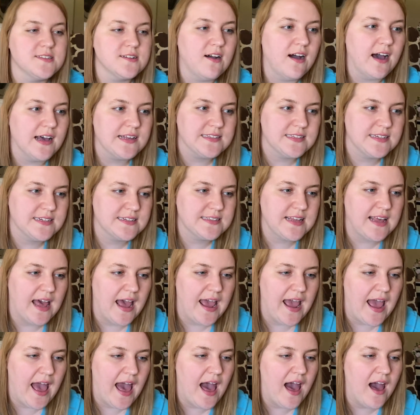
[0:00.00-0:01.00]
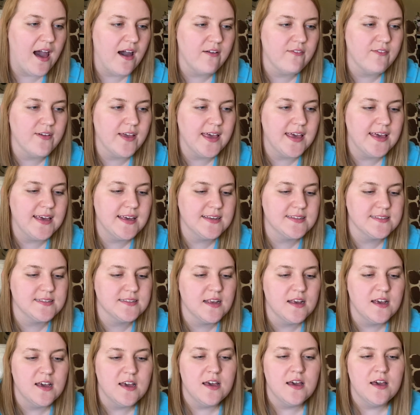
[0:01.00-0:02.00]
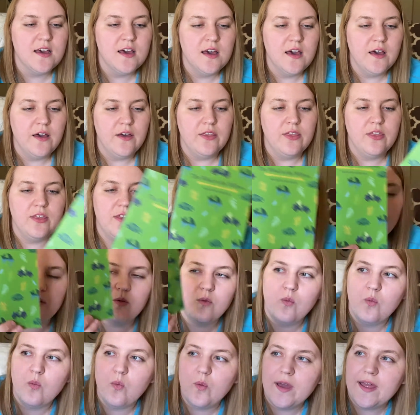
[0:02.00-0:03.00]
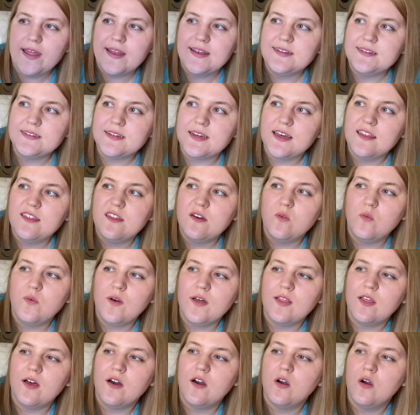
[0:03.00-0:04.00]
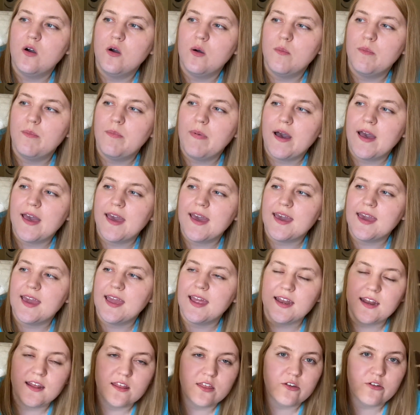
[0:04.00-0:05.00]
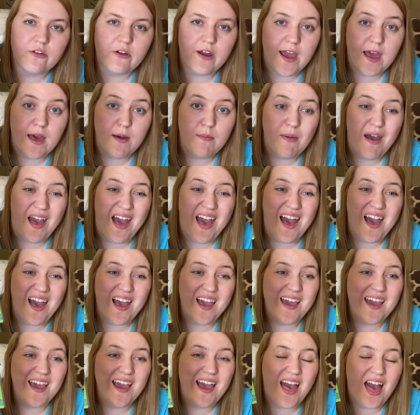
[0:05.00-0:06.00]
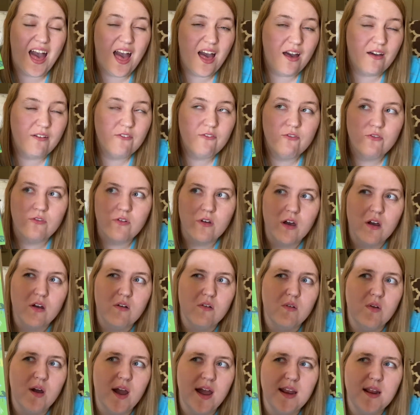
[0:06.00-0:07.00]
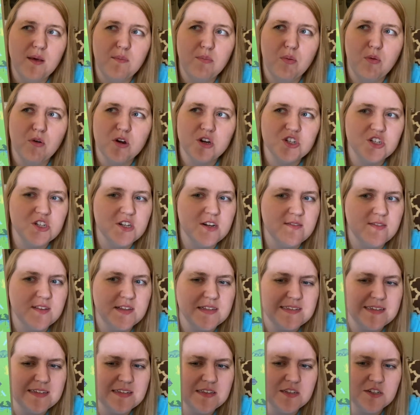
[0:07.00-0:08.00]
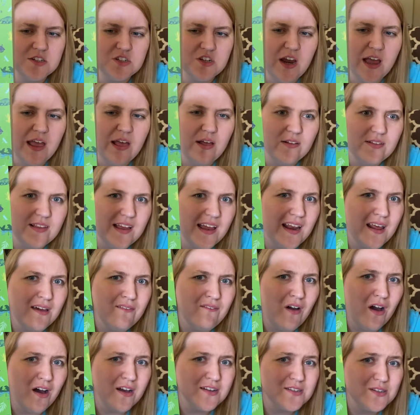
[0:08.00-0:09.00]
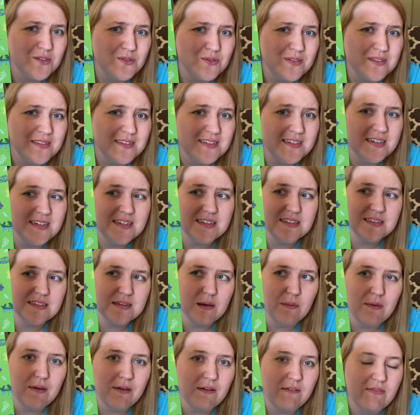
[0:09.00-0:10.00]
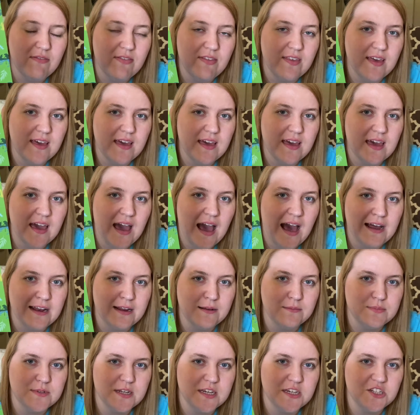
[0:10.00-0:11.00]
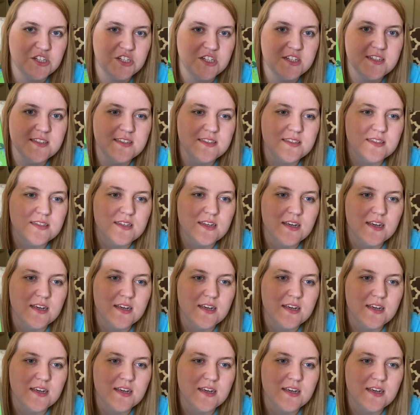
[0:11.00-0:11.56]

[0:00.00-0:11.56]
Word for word: classics I have is The Wind and the Willow by Kenneth Grahame. I have read a portion of this as a child, and I've also seen some of the adaptations.